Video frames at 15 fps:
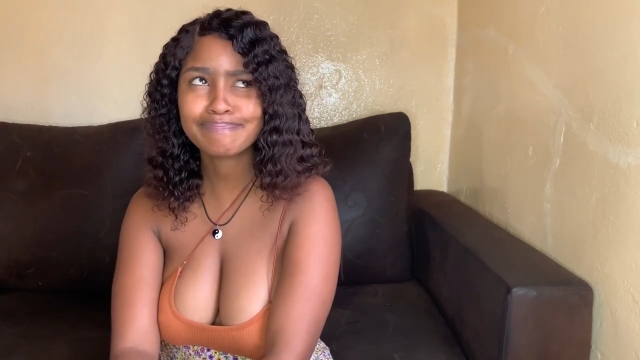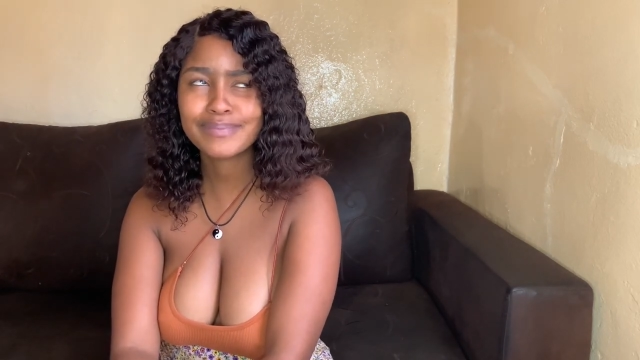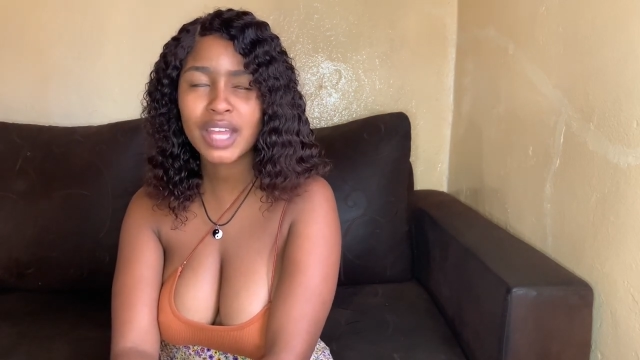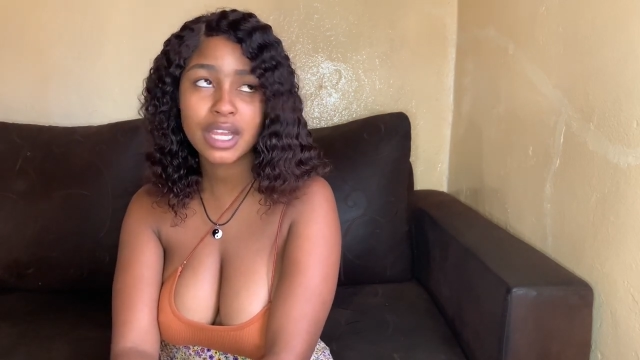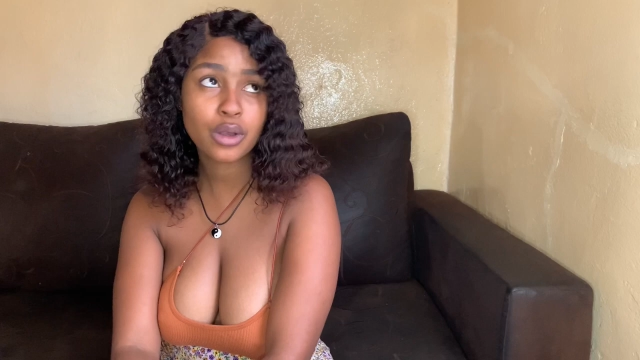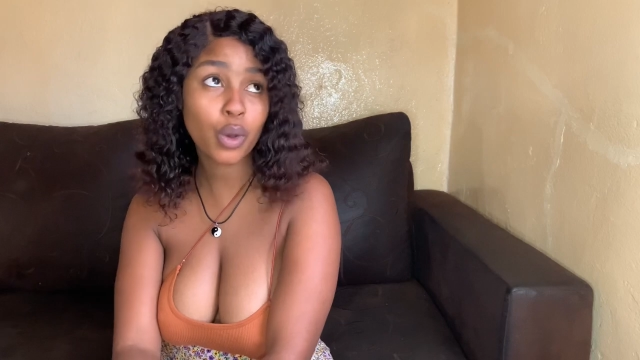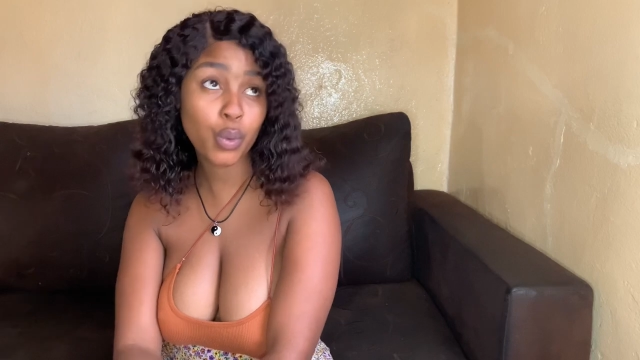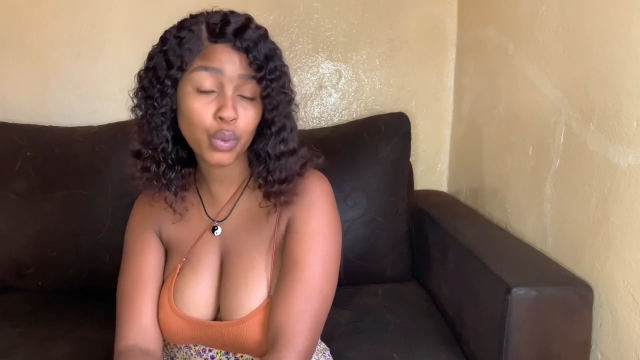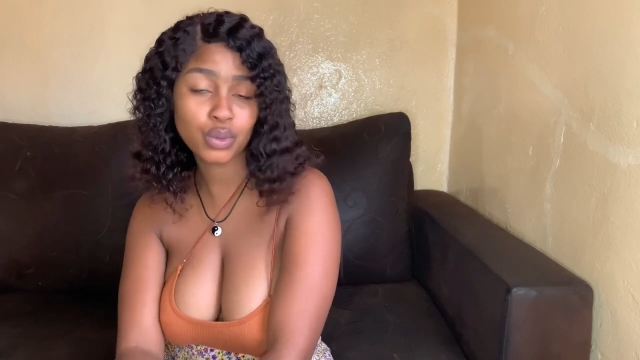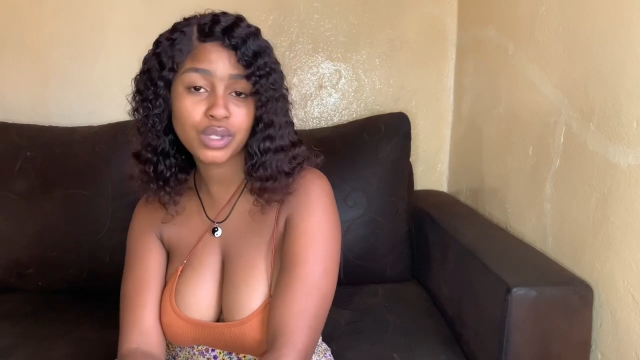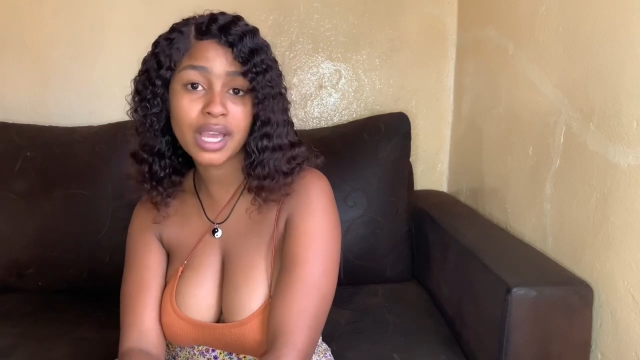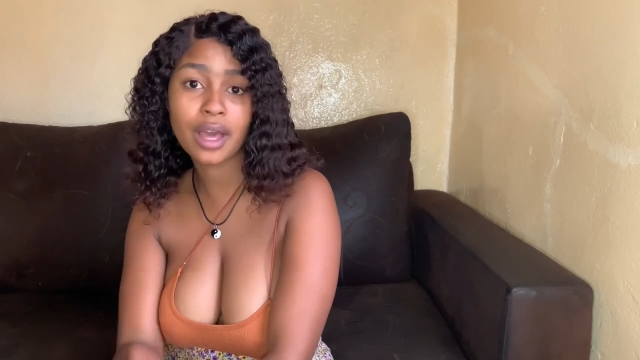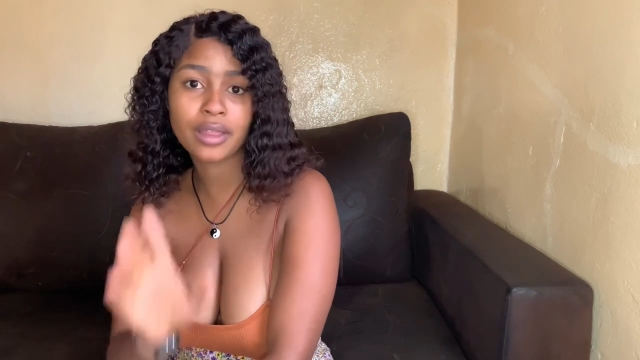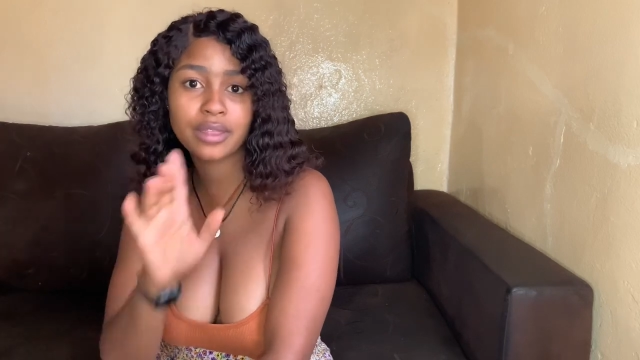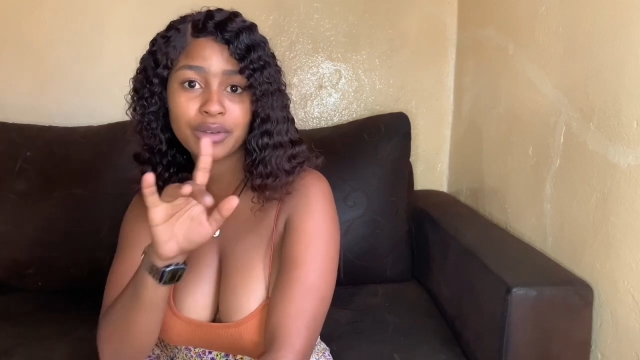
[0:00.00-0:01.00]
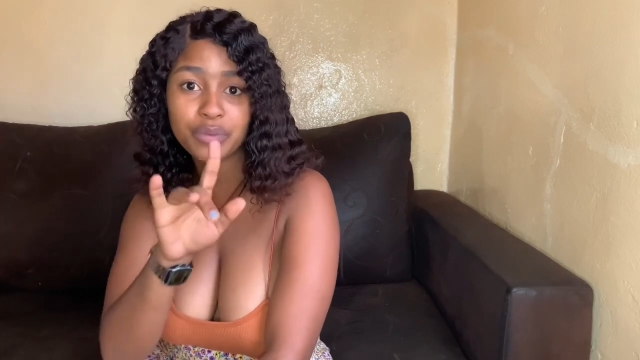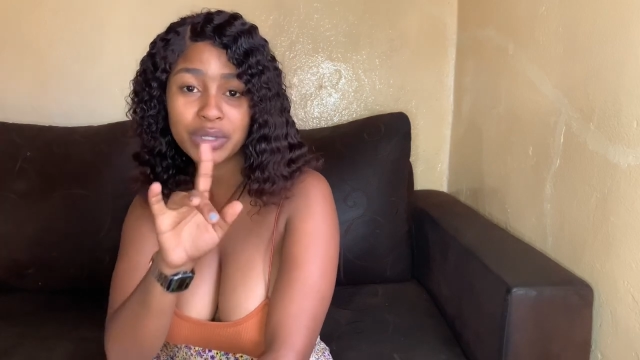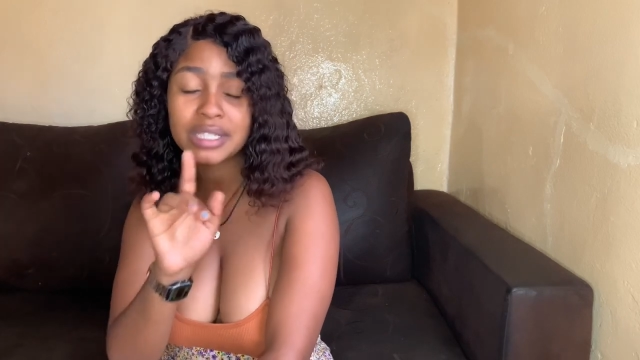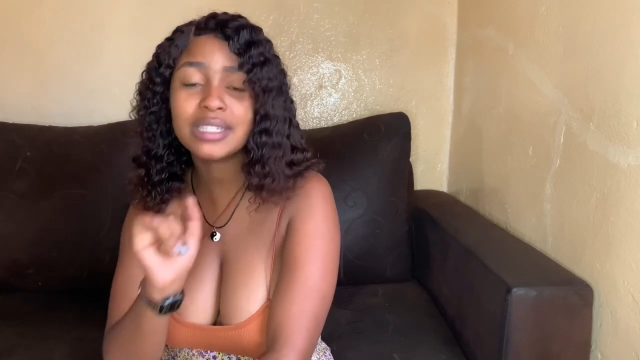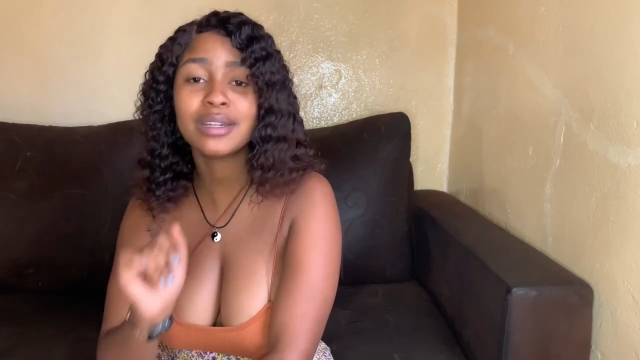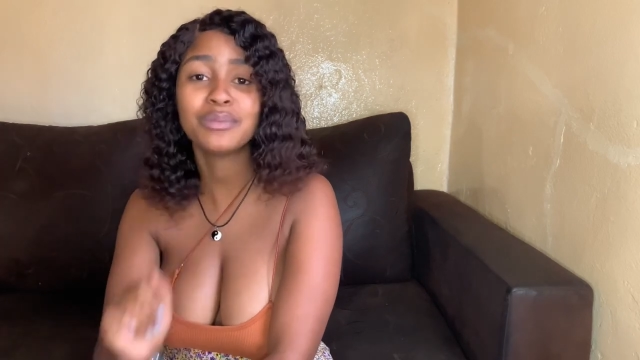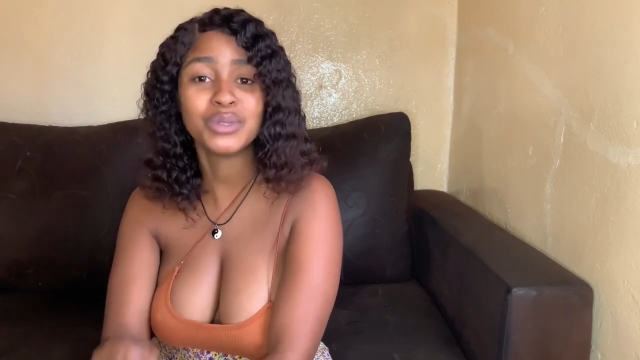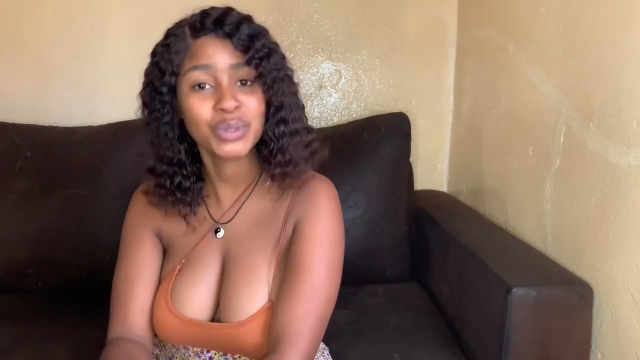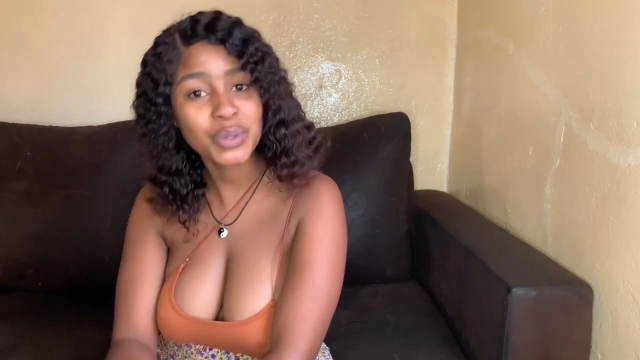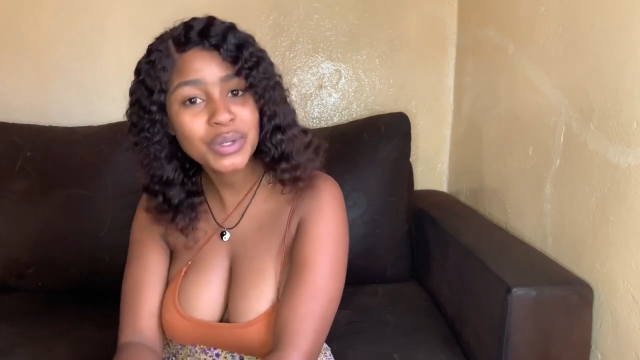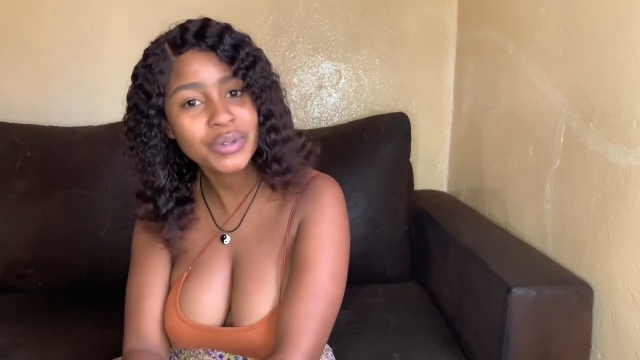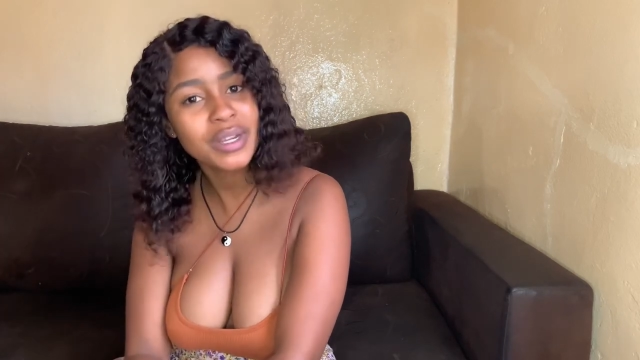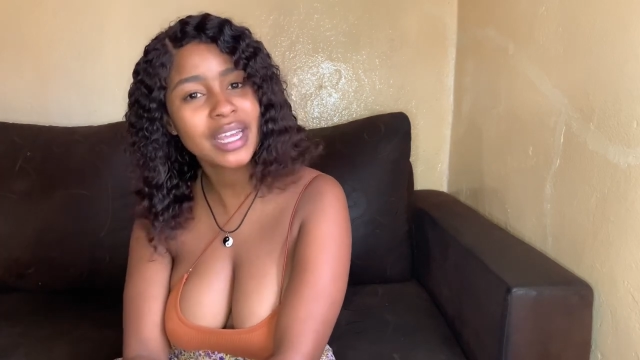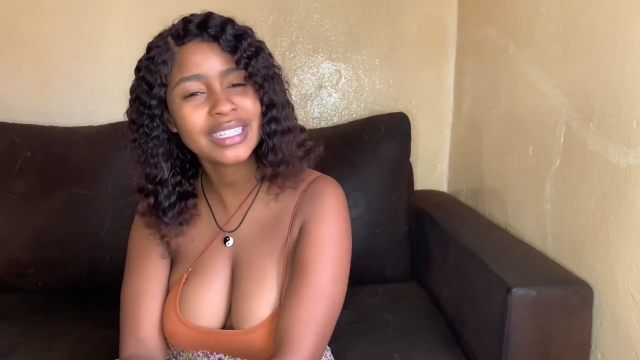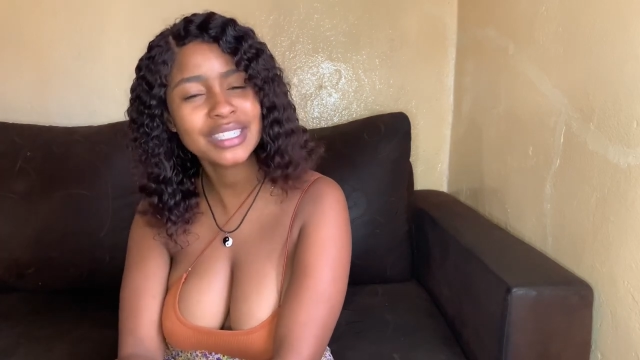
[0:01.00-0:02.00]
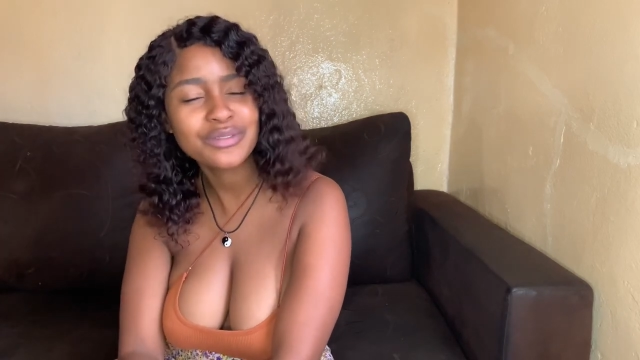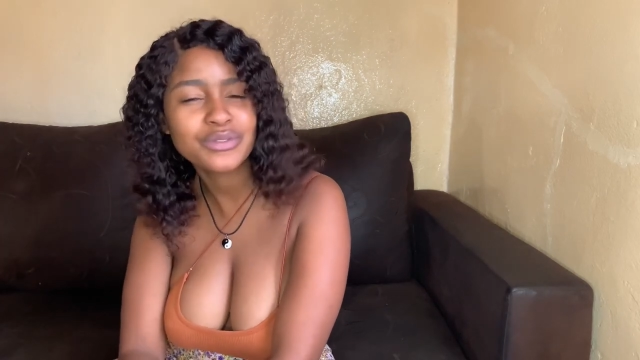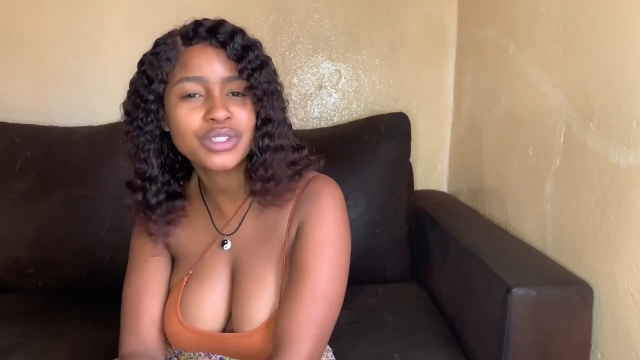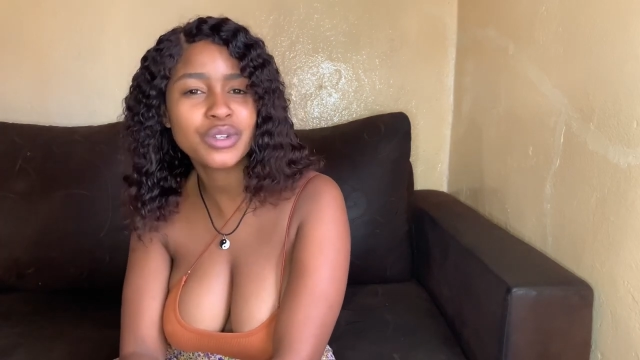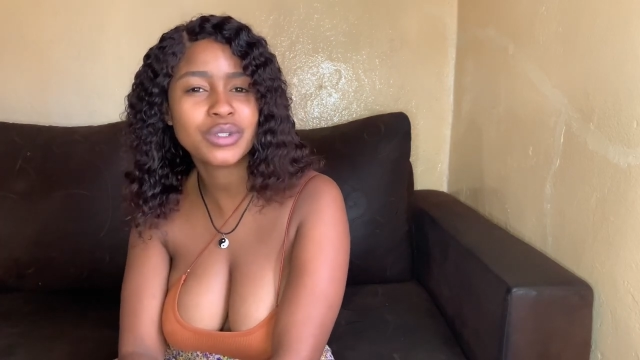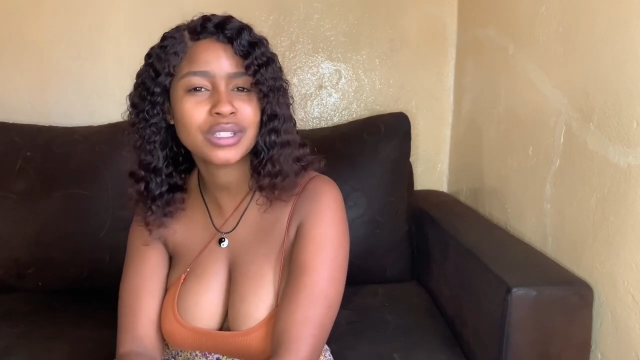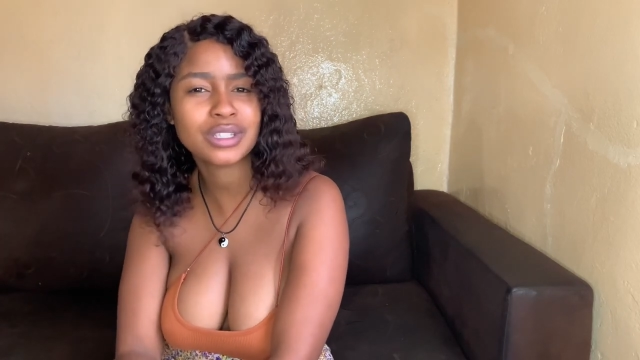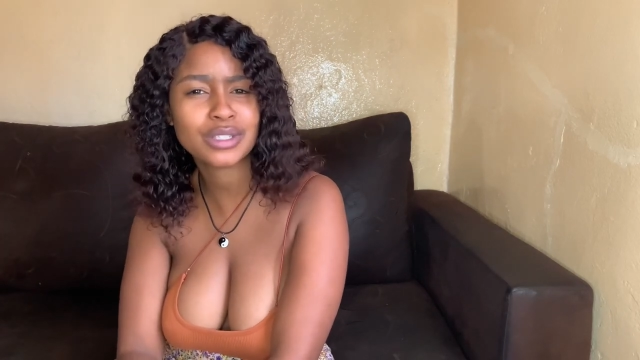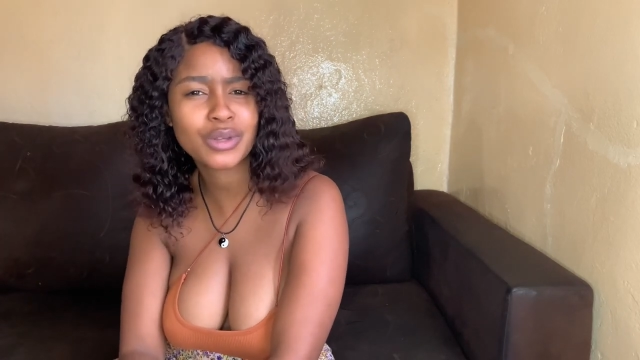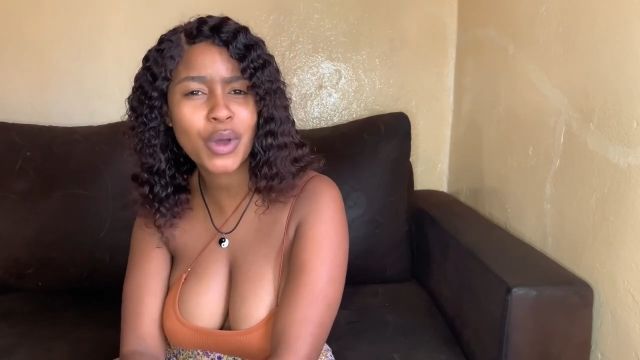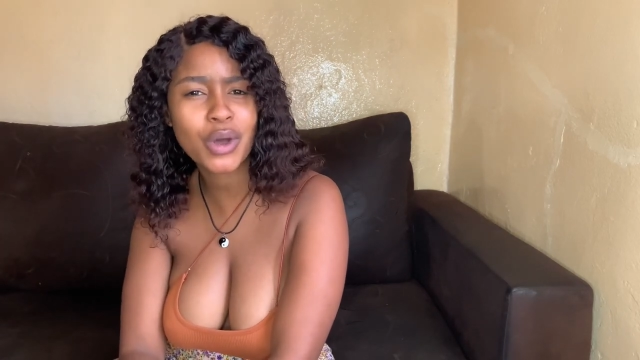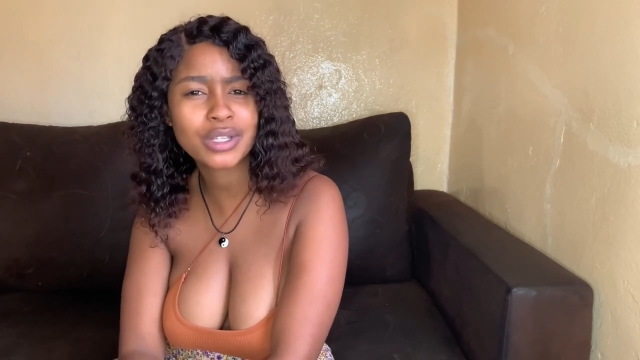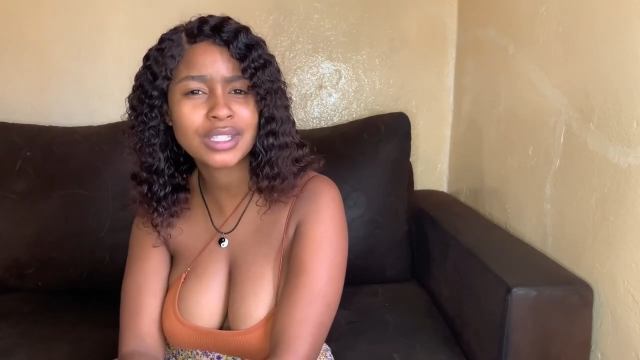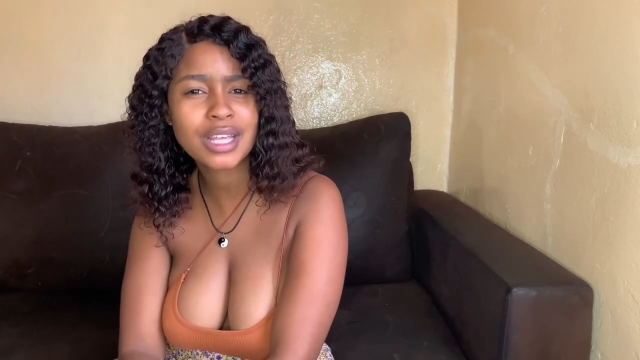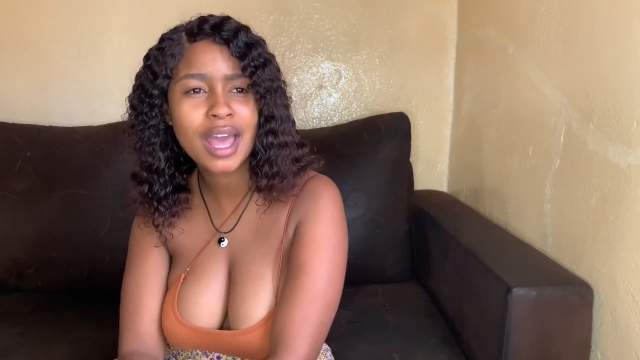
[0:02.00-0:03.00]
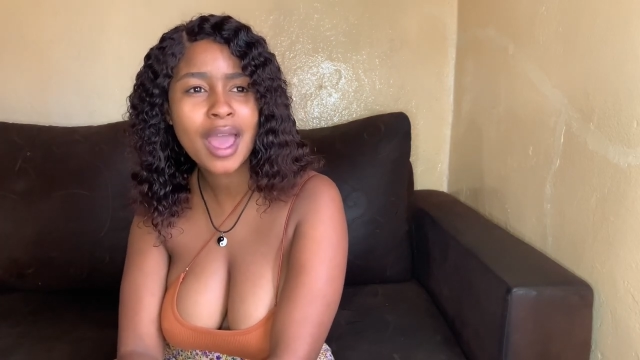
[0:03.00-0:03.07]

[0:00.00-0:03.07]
oh yeah, the reason I'm doing reaction videos is because